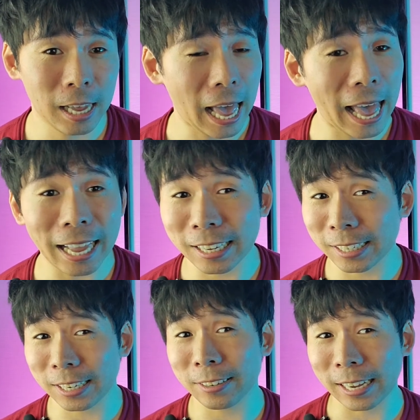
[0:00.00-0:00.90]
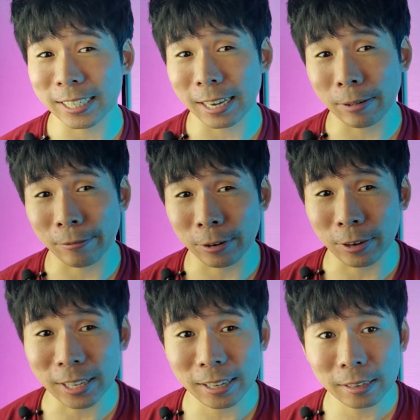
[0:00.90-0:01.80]
And until next time
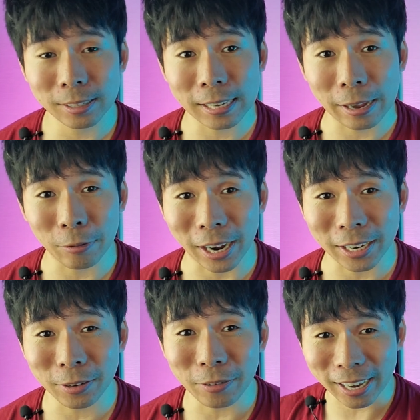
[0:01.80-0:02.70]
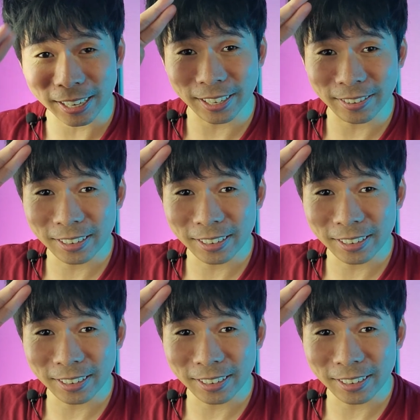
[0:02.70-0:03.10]
everyone, stay waku waku.